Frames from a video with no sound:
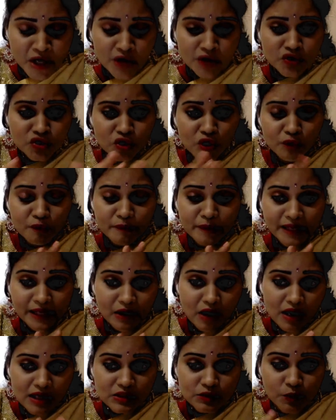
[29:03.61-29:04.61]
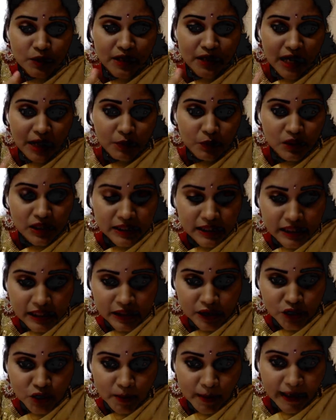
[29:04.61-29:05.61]
So because we are working
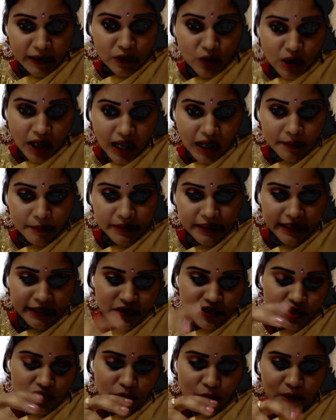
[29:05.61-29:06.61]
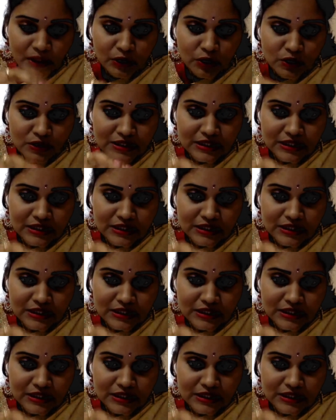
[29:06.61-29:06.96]
in tobacco harm reduction, we know